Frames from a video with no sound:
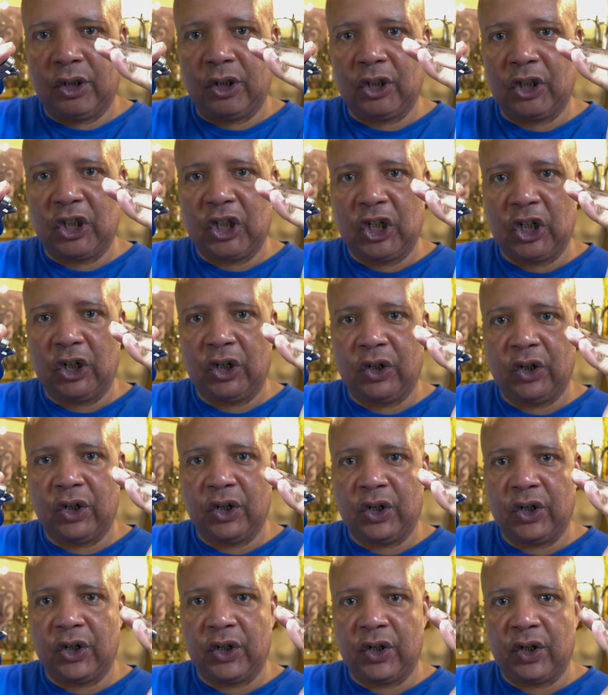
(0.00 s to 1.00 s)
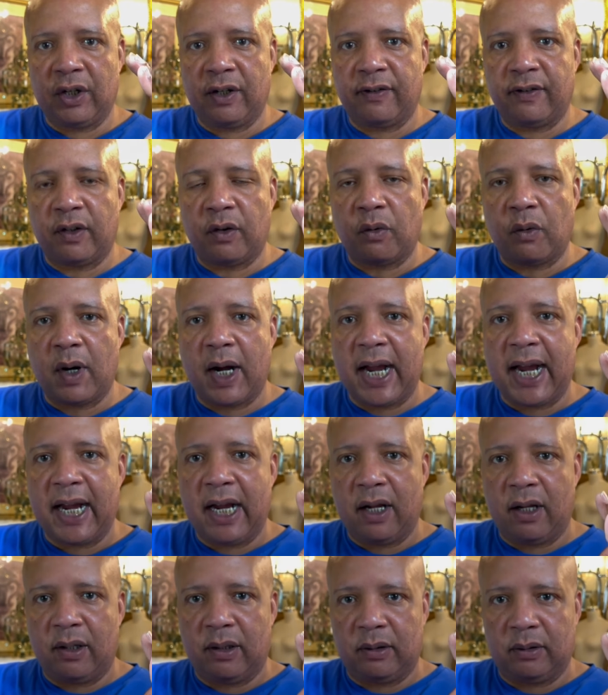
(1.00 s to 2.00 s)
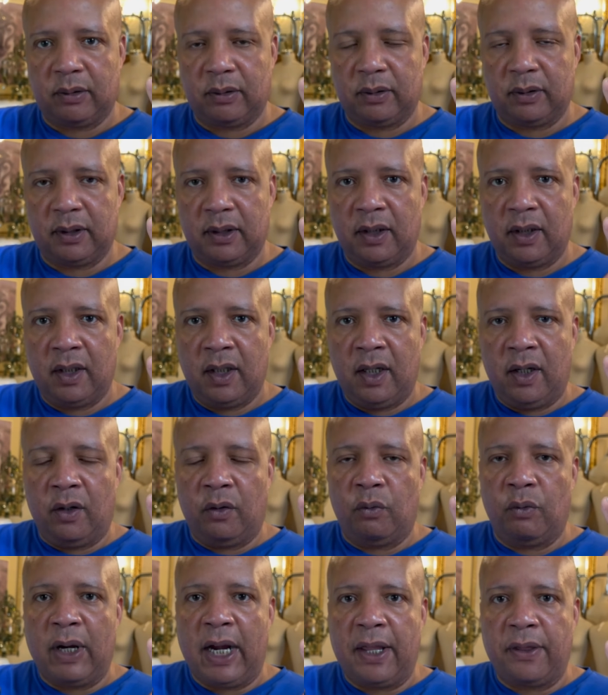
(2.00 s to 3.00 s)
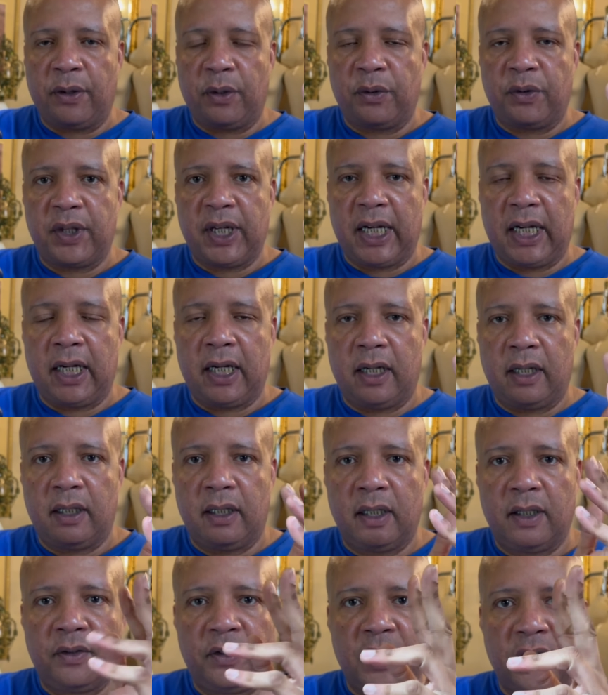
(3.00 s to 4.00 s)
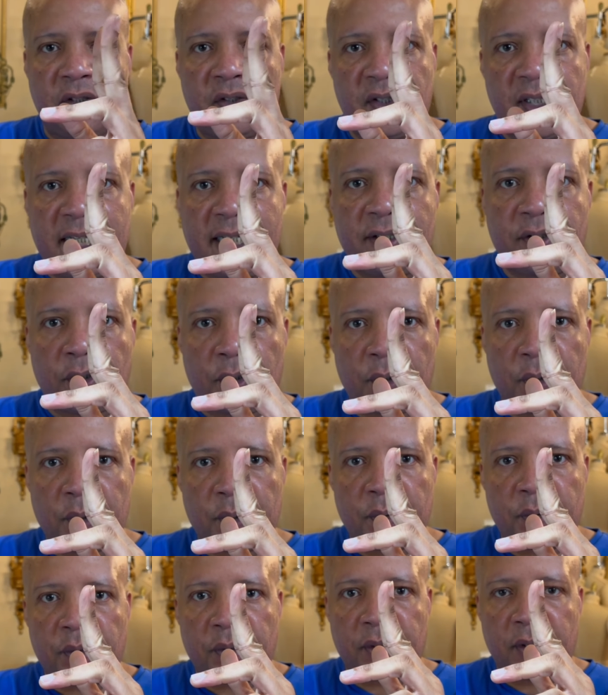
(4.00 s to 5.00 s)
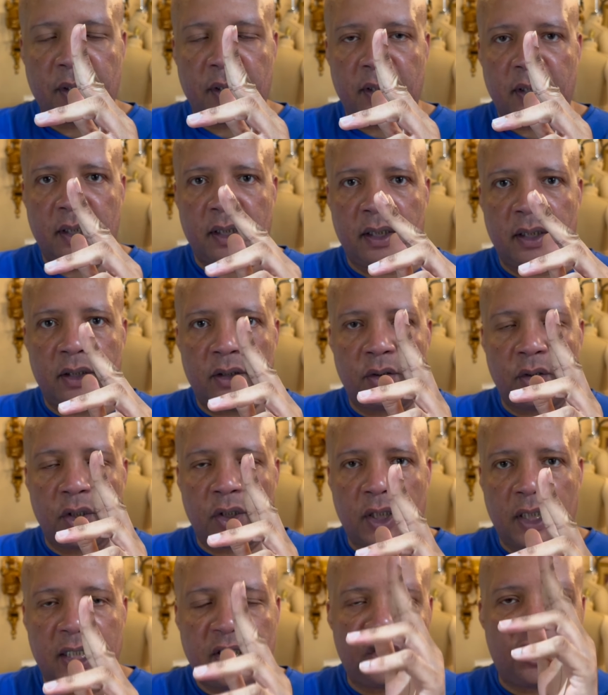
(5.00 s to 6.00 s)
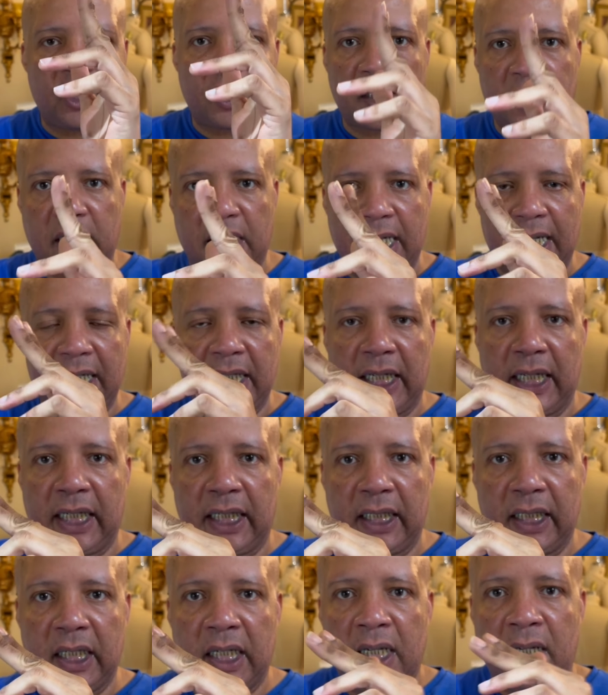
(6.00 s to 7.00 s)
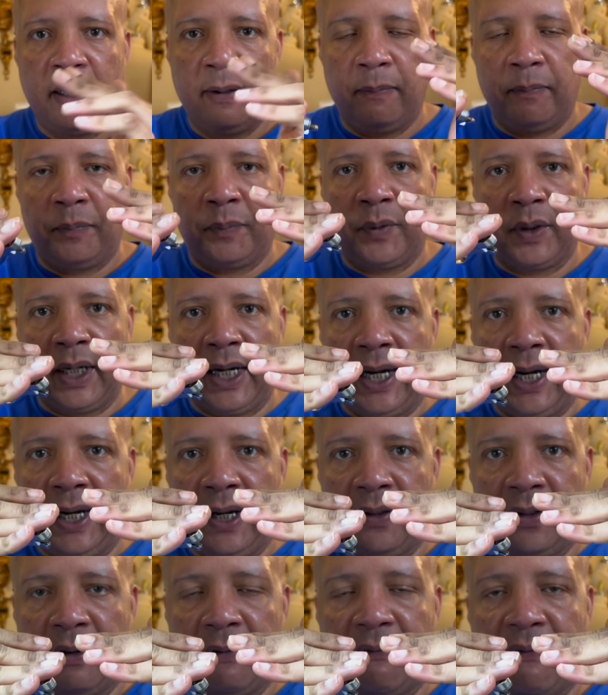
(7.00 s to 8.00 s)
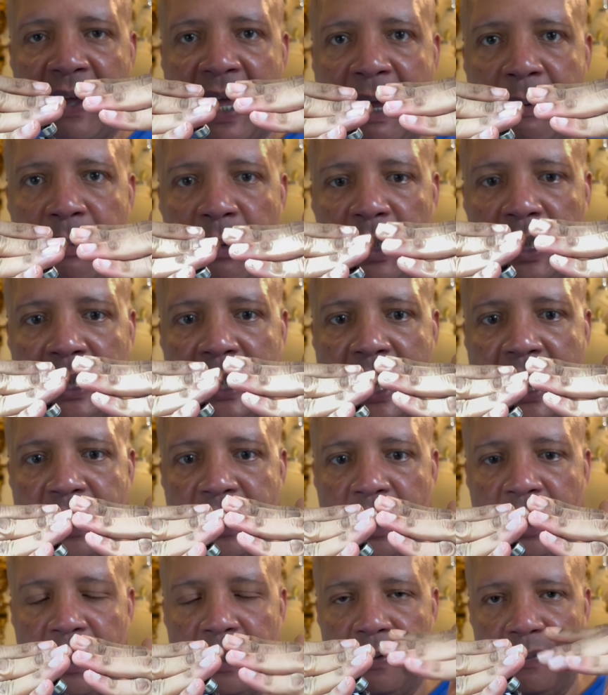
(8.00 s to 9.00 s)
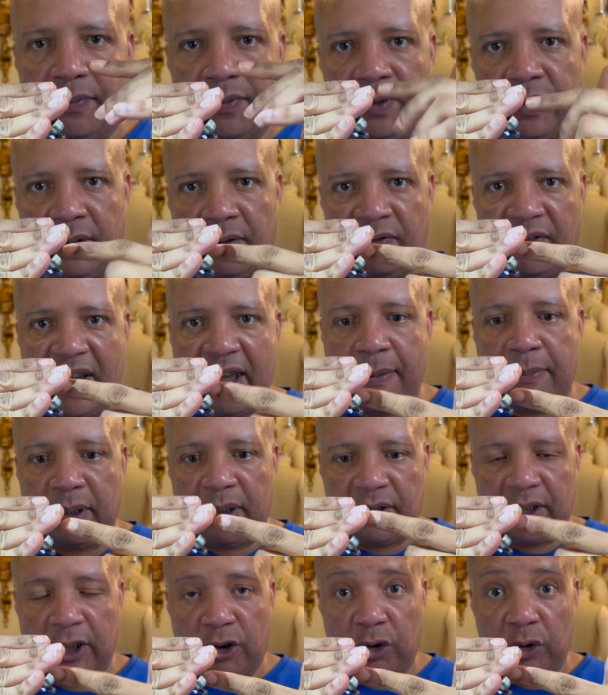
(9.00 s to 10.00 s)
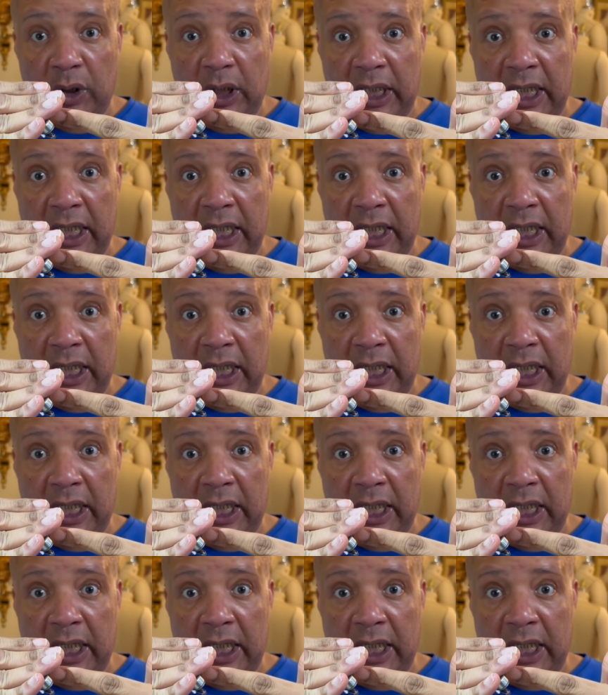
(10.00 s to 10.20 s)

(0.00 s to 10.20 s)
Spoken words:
to curve around rather than the scissors. You're just cutting and the fabric that you